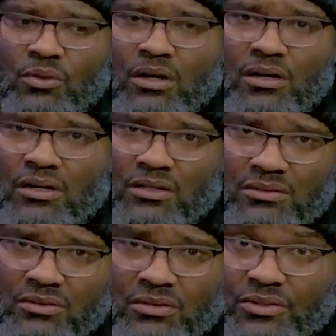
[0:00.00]

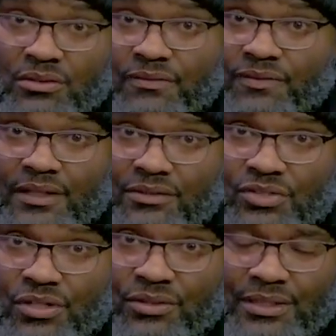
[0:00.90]
are on your faith
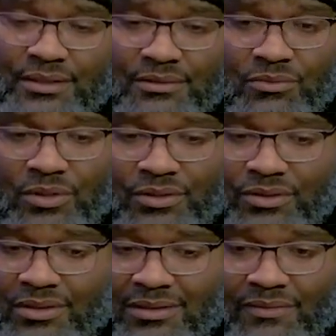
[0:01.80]
journey, whether
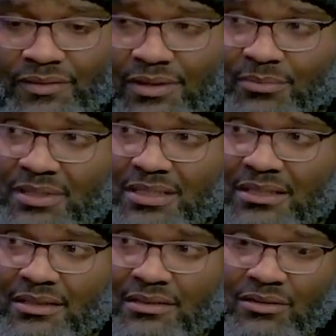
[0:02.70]
you're at the very
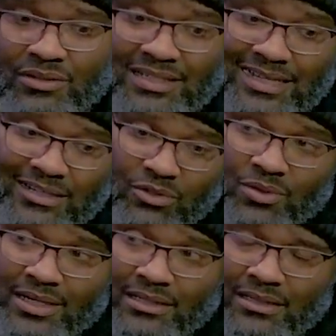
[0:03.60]
beginning or not
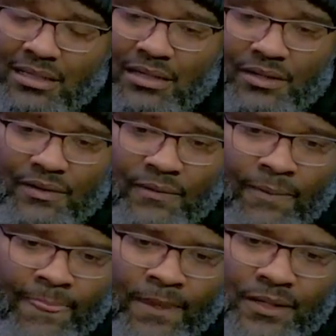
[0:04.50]
quite there,
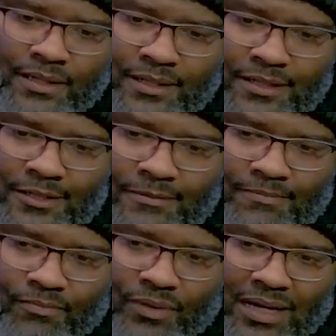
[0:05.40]

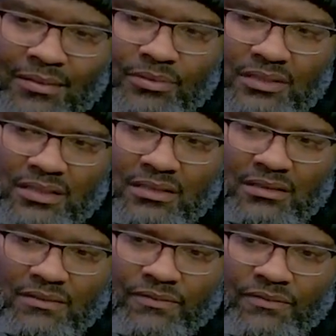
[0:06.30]
um, I
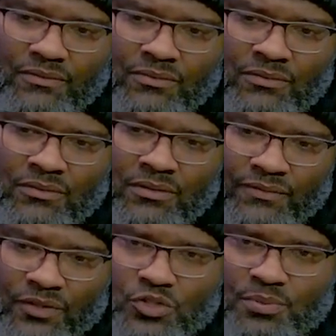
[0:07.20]
believe the
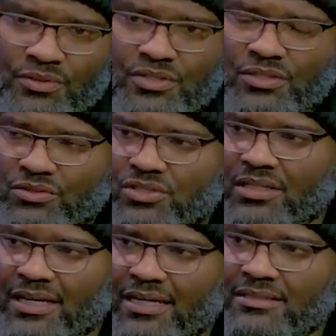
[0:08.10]
first person you
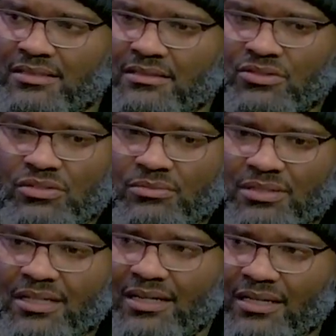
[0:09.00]
should ask should
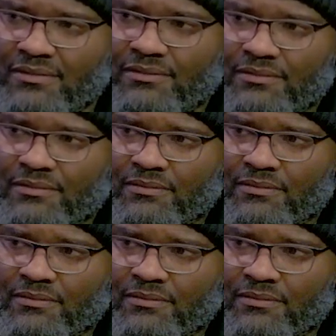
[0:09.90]
be God. Mm-hmm